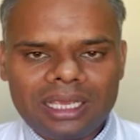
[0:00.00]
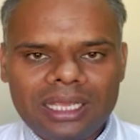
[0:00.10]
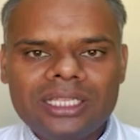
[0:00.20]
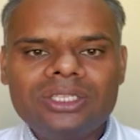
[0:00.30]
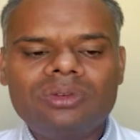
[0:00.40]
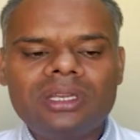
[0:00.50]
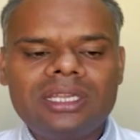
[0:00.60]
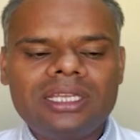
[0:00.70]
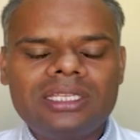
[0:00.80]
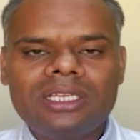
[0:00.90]

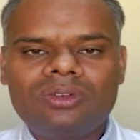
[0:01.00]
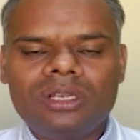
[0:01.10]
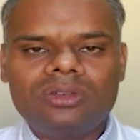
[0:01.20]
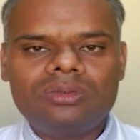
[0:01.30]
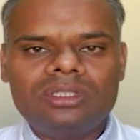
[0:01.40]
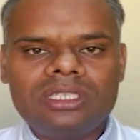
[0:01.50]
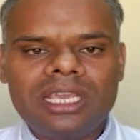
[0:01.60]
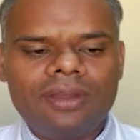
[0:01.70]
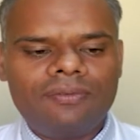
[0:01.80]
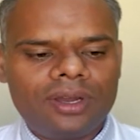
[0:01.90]
insulin is equal to
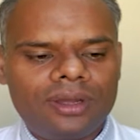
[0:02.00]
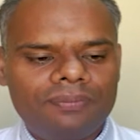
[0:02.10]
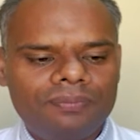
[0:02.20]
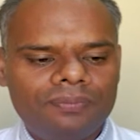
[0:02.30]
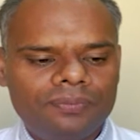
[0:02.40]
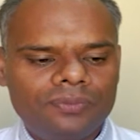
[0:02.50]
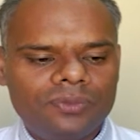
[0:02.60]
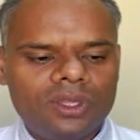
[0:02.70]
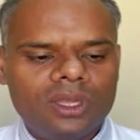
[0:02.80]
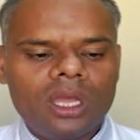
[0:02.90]
GFR.
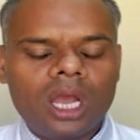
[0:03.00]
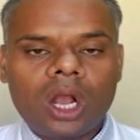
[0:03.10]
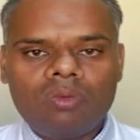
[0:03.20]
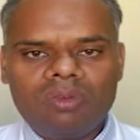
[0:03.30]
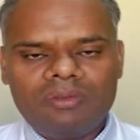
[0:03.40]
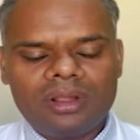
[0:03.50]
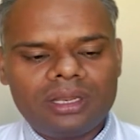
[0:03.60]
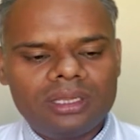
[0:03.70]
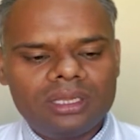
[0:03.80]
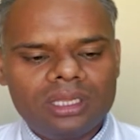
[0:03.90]

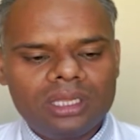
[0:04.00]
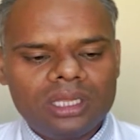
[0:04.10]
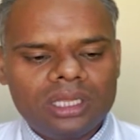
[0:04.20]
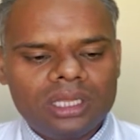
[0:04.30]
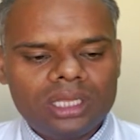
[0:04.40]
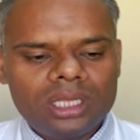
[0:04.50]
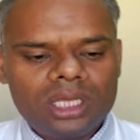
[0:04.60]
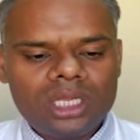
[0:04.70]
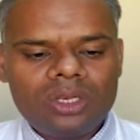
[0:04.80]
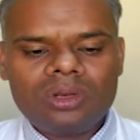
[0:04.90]
However,
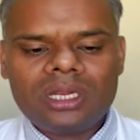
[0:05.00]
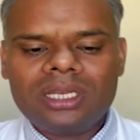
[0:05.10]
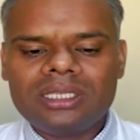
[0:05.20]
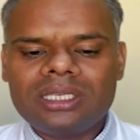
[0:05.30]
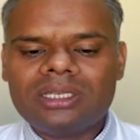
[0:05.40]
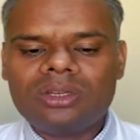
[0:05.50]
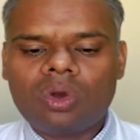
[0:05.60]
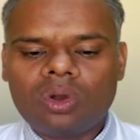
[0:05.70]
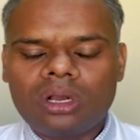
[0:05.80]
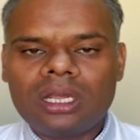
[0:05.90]
inulin doesn't
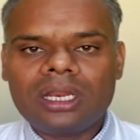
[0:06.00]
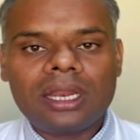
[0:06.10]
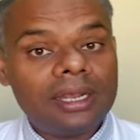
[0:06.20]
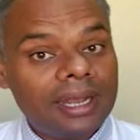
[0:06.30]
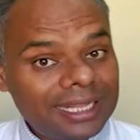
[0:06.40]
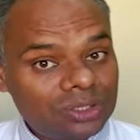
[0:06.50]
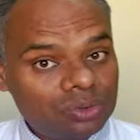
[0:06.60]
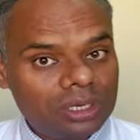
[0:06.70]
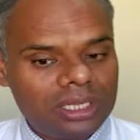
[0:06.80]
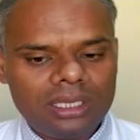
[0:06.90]
occur
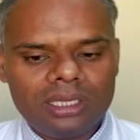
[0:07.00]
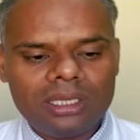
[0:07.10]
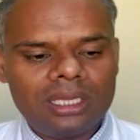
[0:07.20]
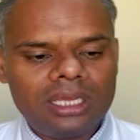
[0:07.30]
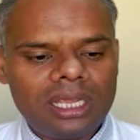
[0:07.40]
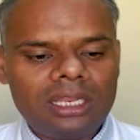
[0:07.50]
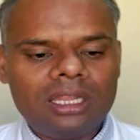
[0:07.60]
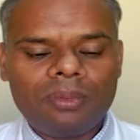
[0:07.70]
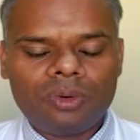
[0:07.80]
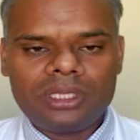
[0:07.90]
naturally in the
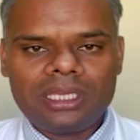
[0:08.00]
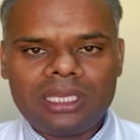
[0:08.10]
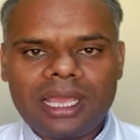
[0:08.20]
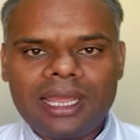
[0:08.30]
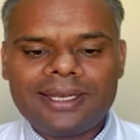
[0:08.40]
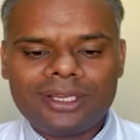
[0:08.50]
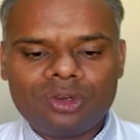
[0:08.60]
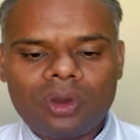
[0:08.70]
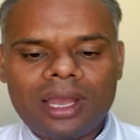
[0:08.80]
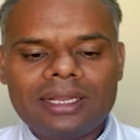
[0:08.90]
body and
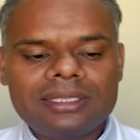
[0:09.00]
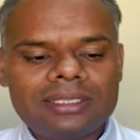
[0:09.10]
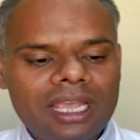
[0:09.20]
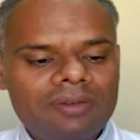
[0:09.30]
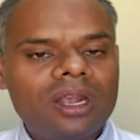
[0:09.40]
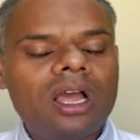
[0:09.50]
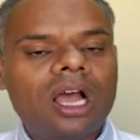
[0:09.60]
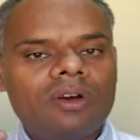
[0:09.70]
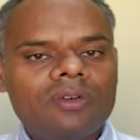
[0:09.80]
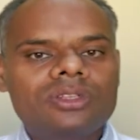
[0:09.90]
requires several
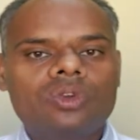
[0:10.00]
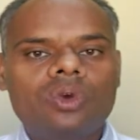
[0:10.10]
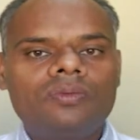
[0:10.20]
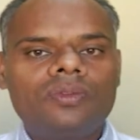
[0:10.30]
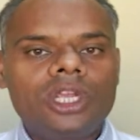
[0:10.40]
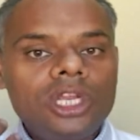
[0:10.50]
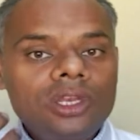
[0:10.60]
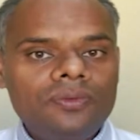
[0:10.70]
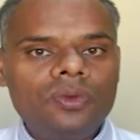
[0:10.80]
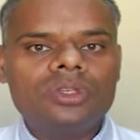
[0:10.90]
hours of
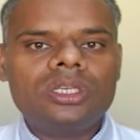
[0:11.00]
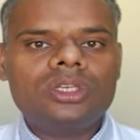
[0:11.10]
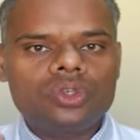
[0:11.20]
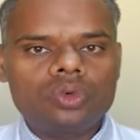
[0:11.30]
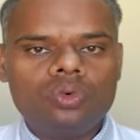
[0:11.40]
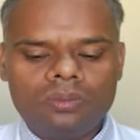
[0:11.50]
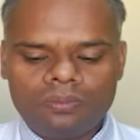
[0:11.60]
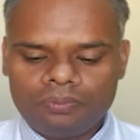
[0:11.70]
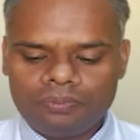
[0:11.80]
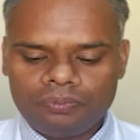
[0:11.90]
infusion to